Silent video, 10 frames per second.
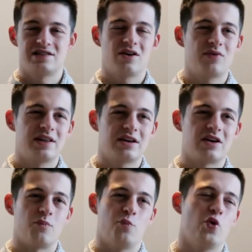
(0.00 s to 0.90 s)
It's not really
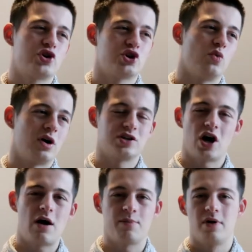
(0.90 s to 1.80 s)
gonna put you on
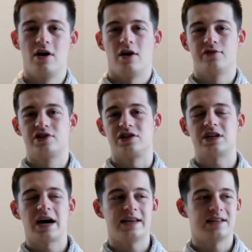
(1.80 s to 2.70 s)
top of
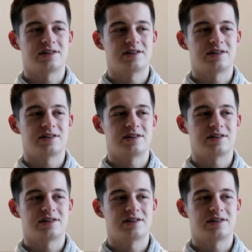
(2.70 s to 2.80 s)
society.